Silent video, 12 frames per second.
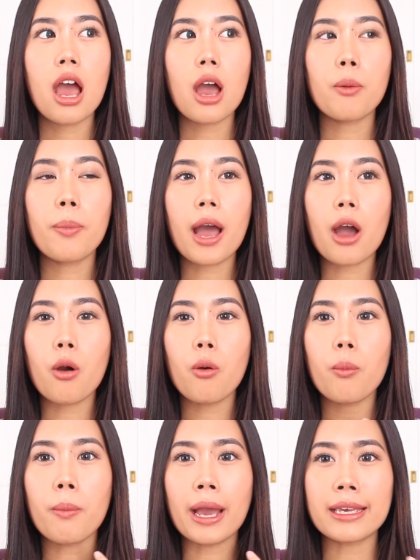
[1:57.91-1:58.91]

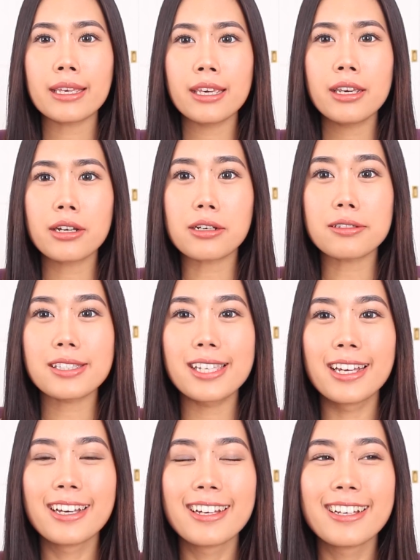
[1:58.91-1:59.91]
about my ears.
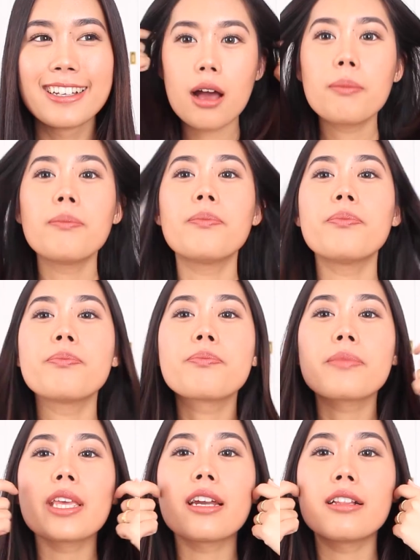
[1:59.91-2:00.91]

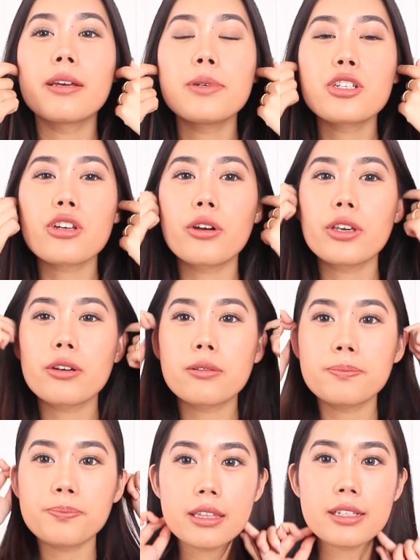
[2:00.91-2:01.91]
Here, let me show
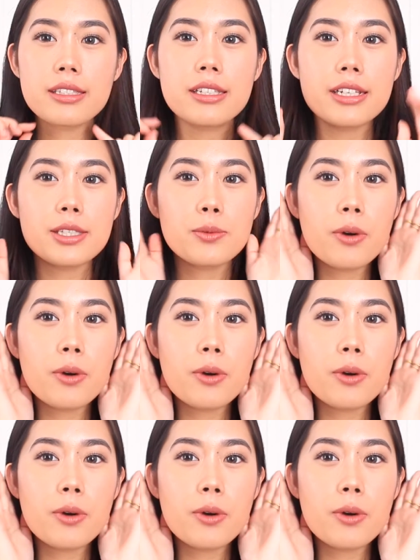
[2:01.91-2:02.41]
you. This is